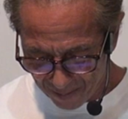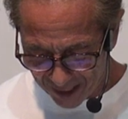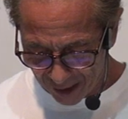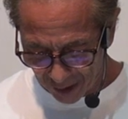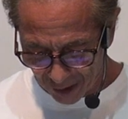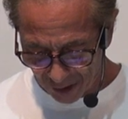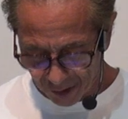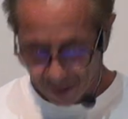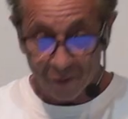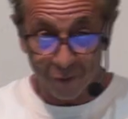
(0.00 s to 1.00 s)
meets us
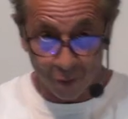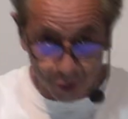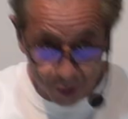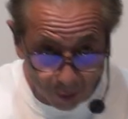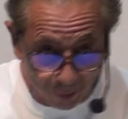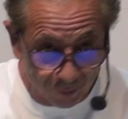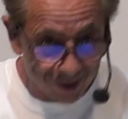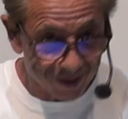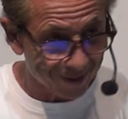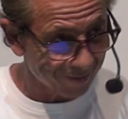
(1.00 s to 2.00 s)
for
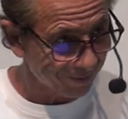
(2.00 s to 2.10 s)
service.